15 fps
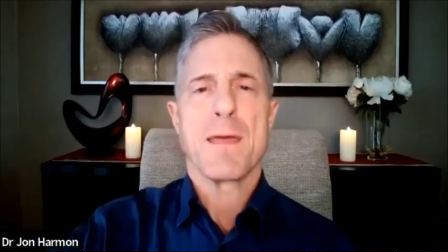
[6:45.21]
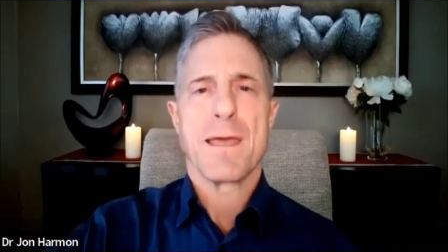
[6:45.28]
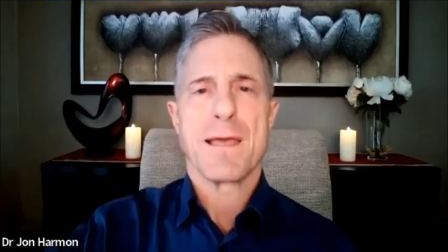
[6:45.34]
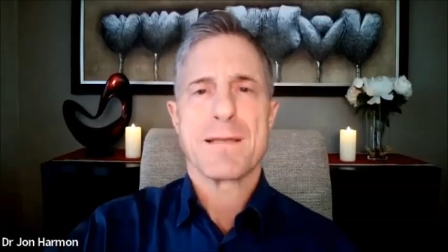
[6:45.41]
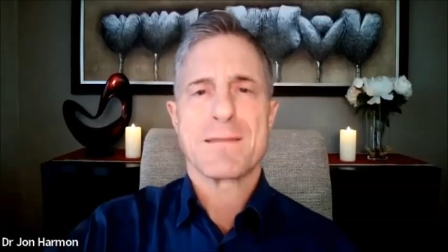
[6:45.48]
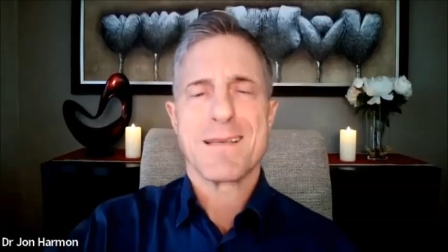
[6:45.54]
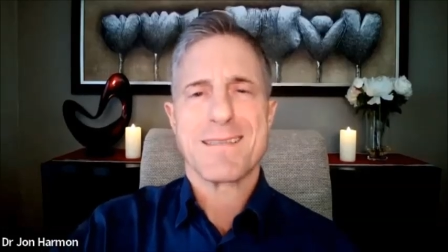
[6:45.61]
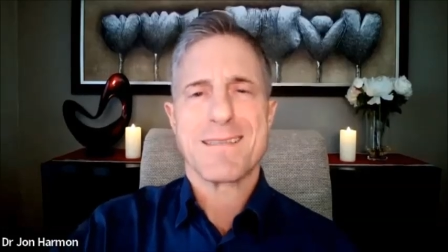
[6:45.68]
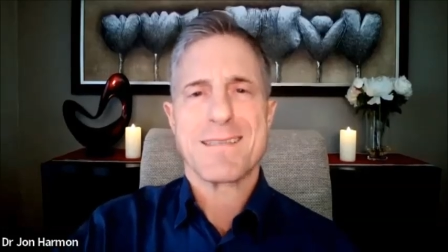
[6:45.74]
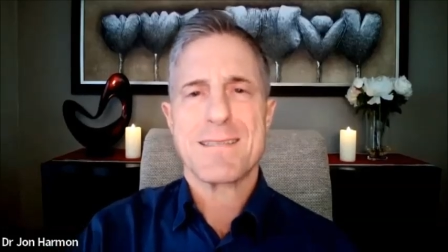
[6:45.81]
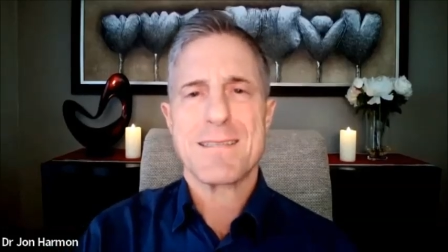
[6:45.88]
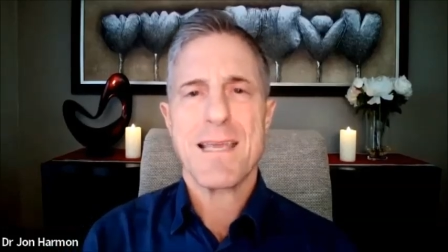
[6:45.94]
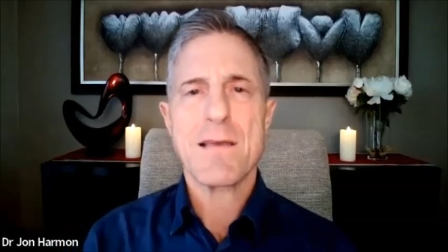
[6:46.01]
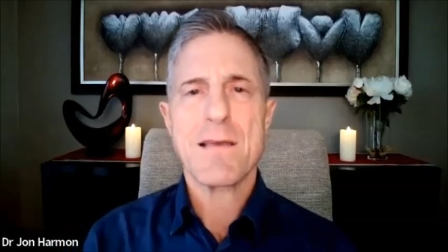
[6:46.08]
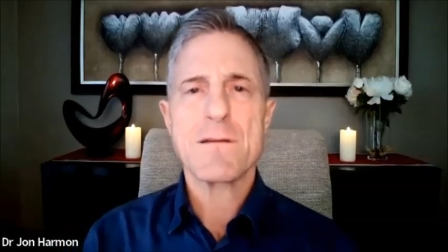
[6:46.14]
It's a
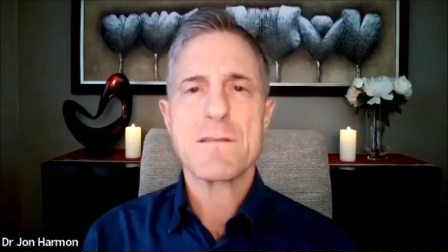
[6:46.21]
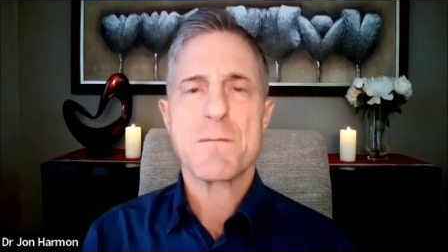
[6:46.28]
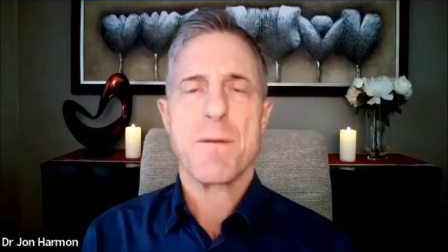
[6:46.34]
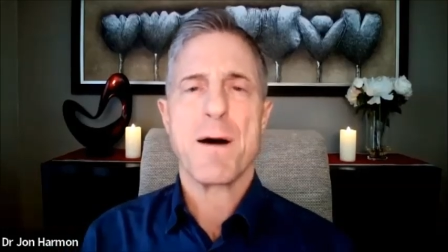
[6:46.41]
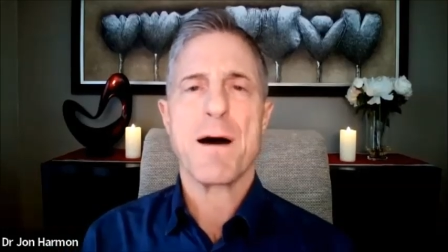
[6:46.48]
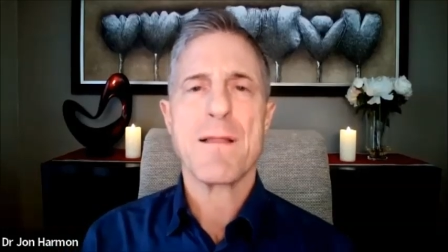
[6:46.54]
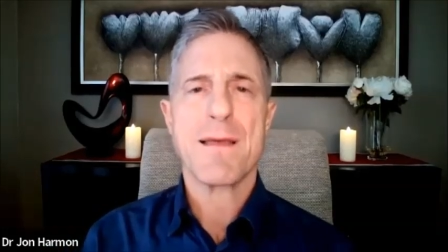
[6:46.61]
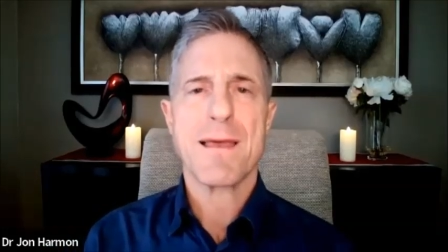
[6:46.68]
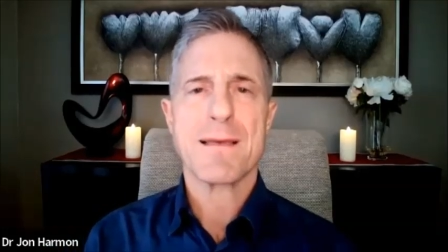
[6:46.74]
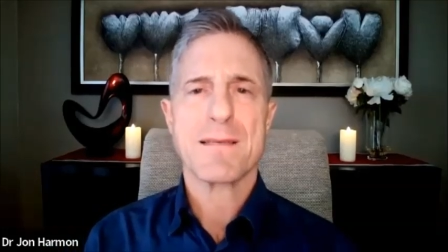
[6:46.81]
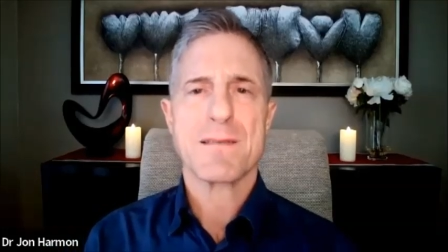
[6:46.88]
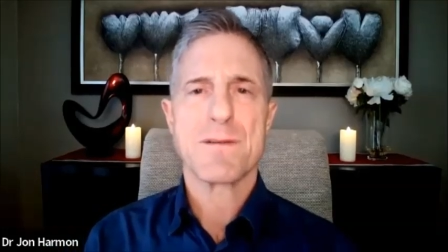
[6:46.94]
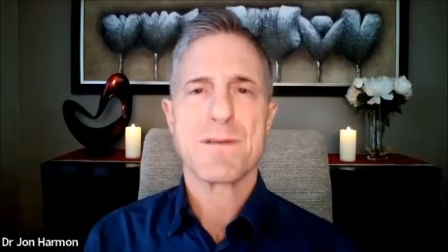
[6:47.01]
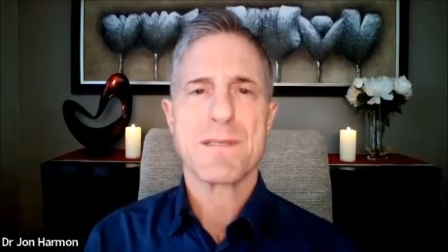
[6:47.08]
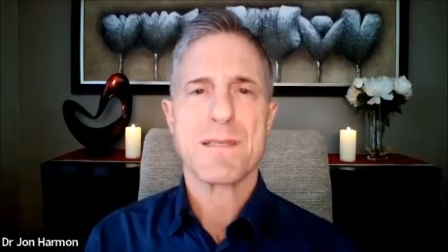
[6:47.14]
sealed
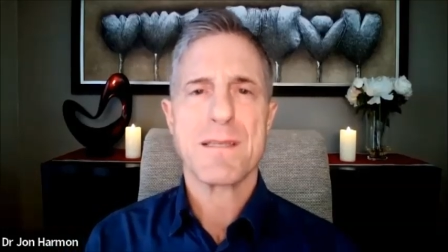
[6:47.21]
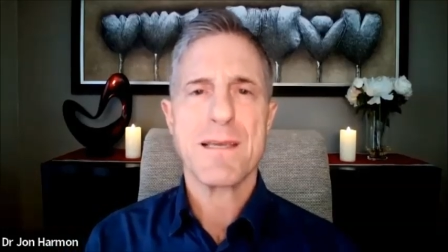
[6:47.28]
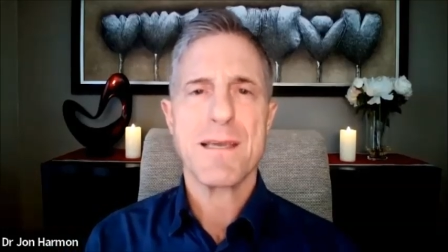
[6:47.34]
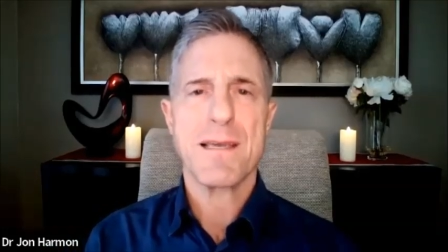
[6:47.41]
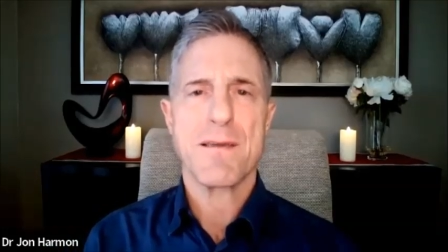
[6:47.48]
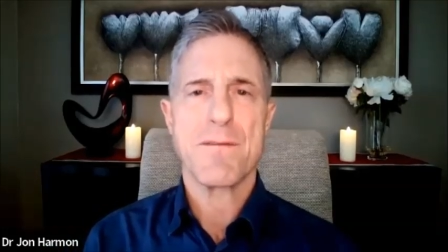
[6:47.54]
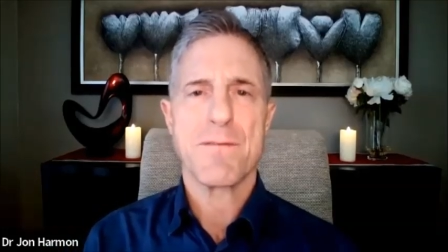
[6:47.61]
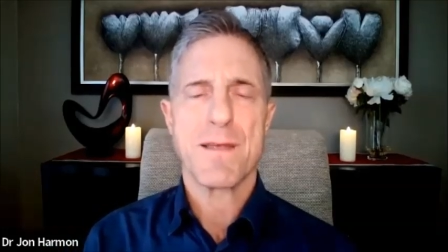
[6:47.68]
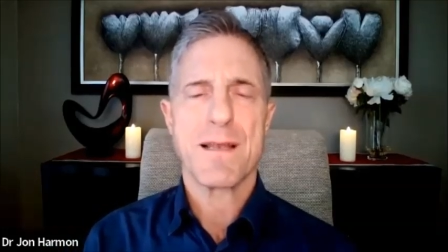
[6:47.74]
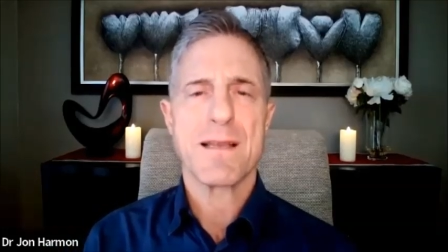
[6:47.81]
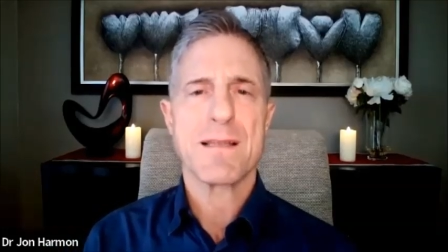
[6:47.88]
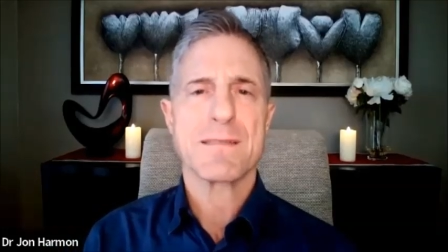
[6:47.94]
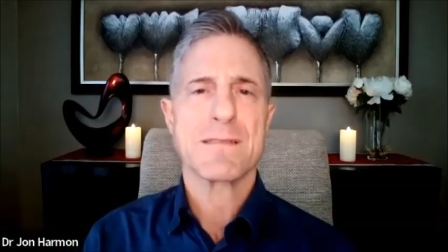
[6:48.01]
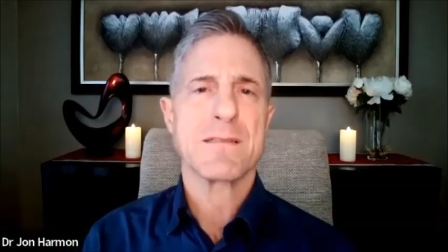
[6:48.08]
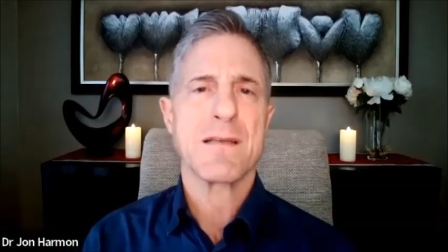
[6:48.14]
polyester sleeve. It
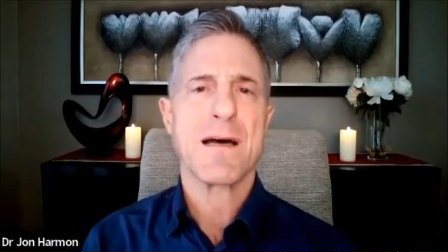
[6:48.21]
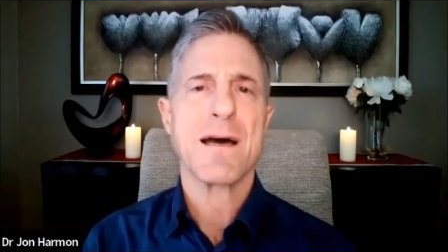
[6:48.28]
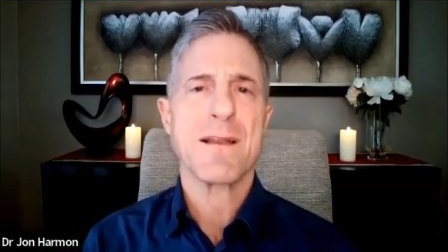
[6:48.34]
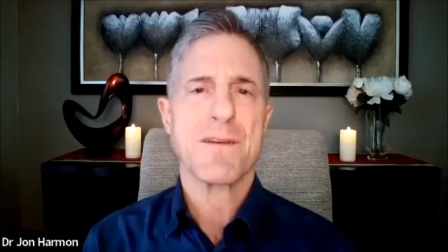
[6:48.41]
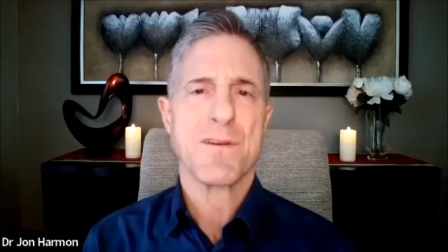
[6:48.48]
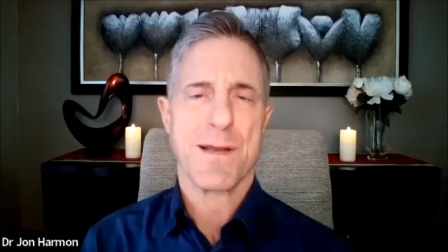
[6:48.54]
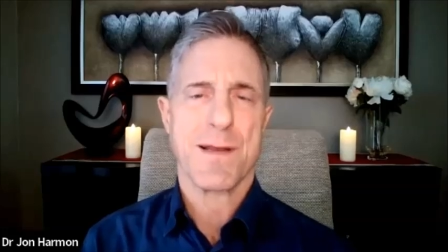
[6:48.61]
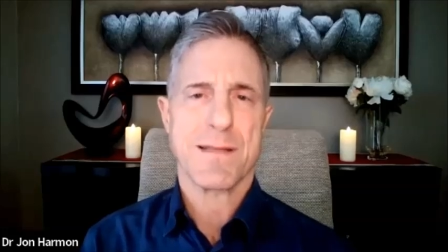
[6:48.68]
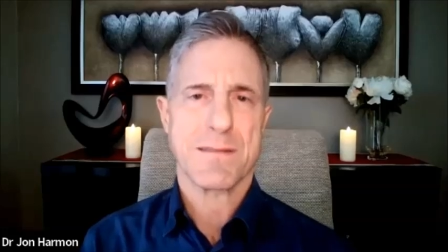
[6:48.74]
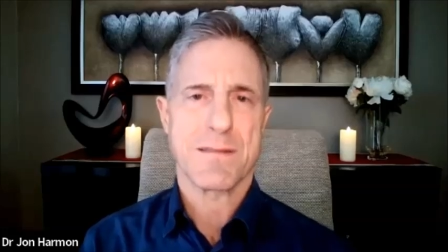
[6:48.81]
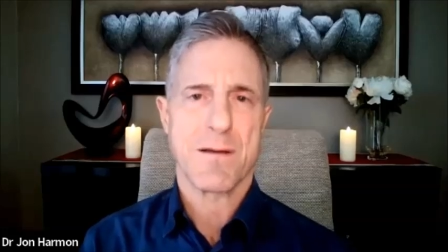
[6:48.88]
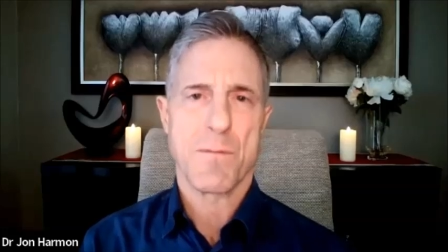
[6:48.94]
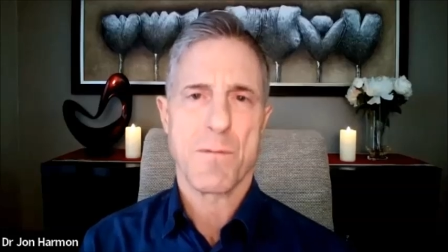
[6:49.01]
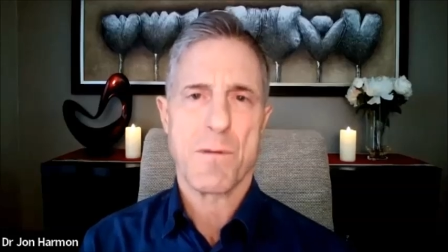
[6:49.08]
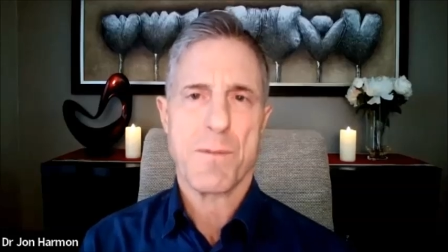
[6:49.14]
is not a
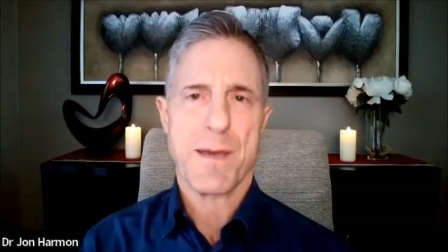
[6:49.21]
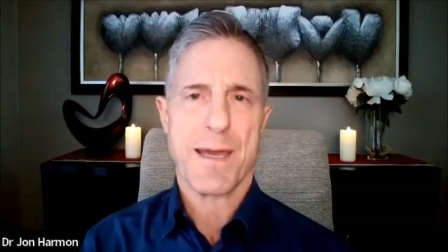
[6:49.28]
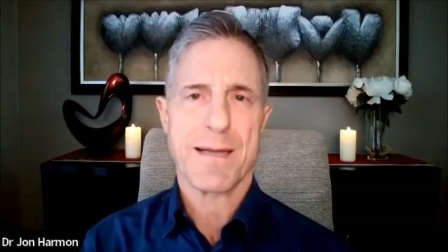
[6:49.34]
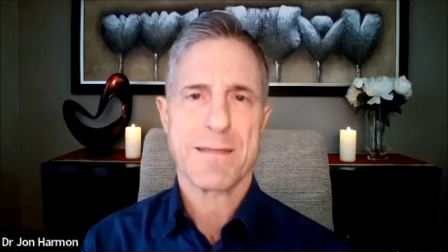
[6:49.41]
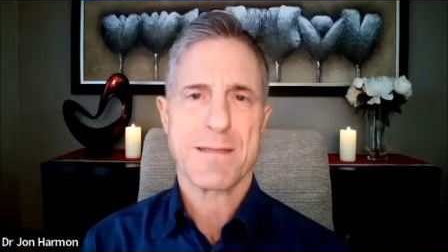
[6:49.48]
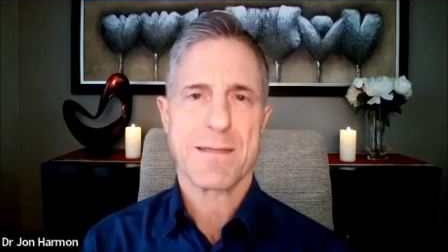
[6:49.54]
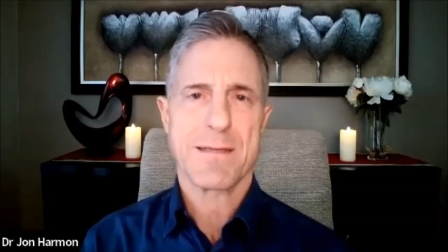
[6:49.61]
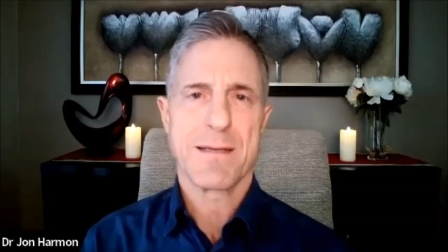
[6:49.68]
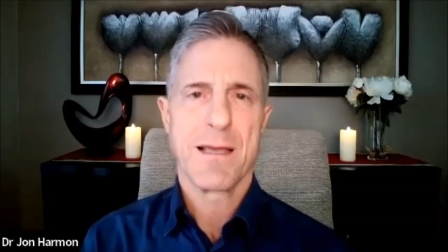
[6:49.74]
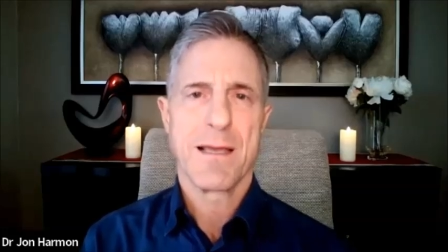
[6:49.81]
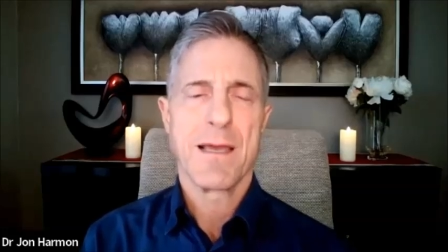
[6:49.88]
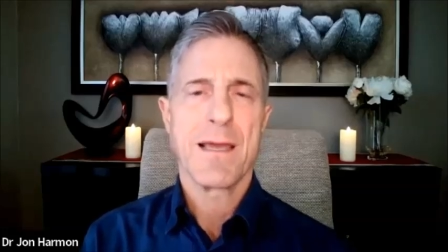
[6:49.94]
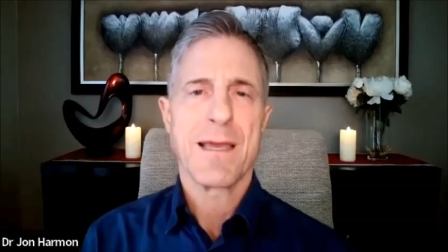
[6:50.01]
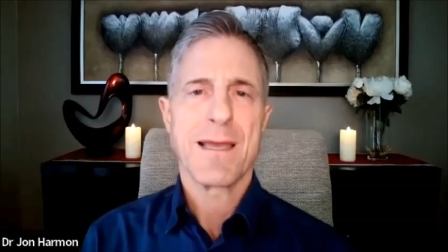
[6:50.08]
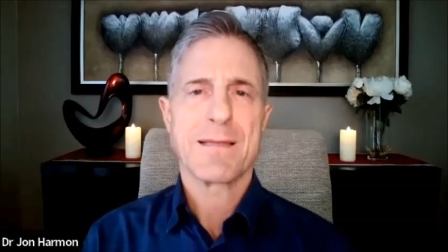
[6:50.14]
transdermal patch.
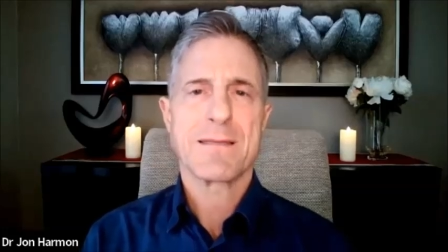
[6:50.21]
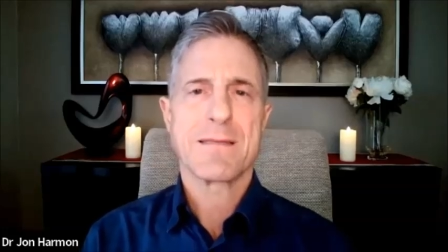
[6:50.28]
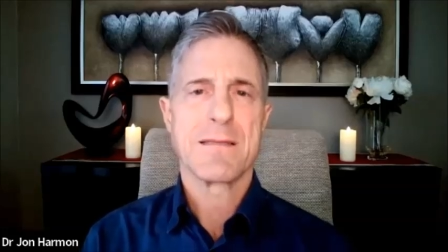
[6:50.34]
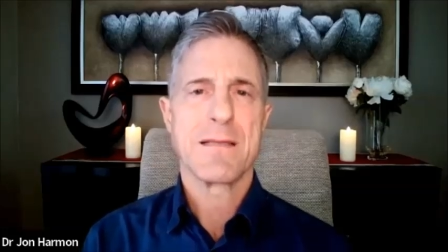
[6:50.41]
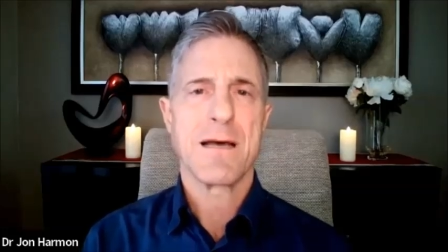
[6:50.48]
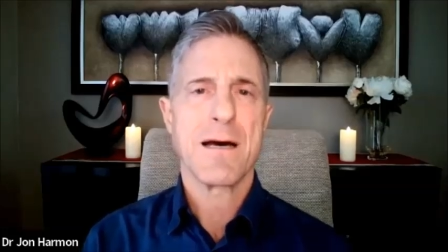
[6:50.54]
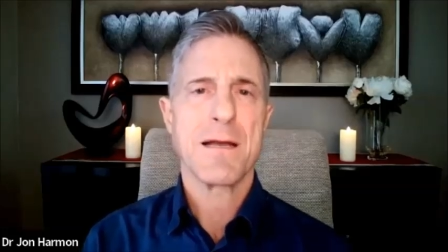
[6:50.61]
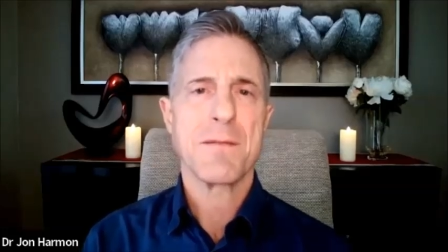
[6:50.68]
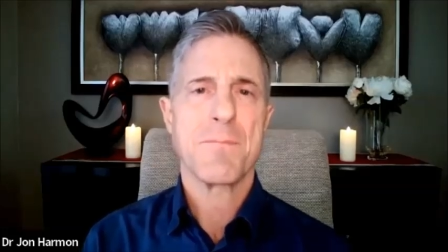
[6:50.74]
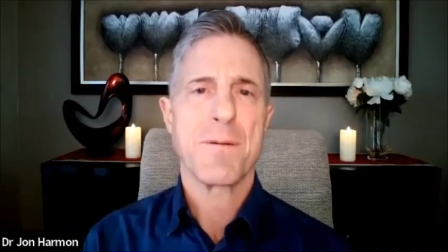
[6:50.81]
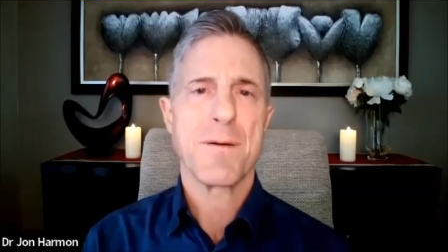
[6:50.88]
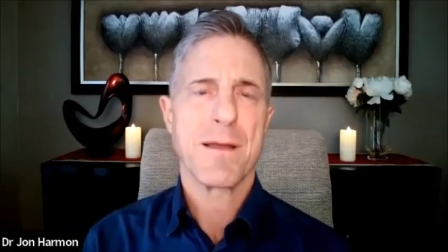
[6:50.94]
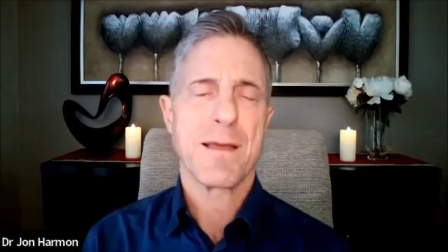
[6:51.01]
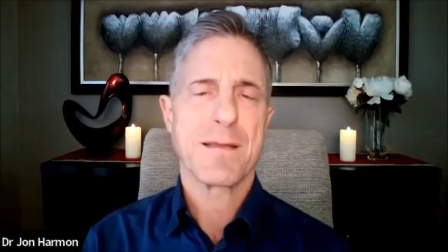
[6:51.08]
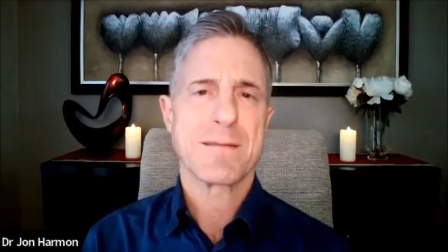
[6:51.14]
It's
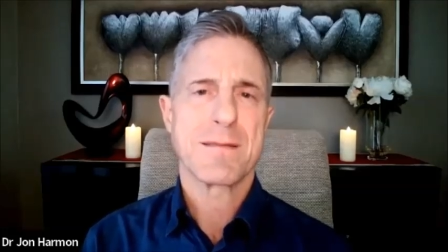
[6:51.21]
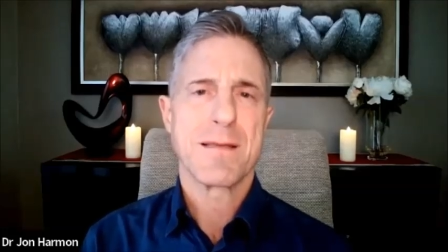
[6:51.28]
non-latex.